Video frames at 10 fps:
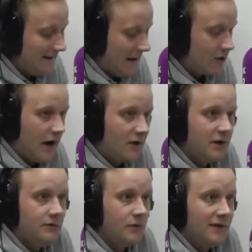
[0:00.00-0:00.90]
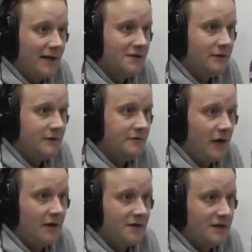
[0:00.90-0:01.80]
And Greg Miller only gets off his
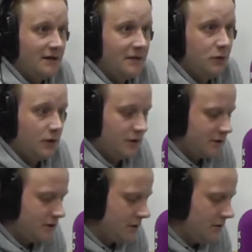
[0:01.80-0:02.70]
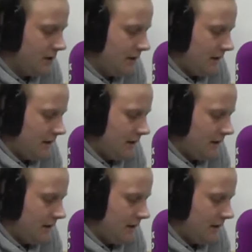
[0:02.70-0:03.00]
flight on Saturday morning, so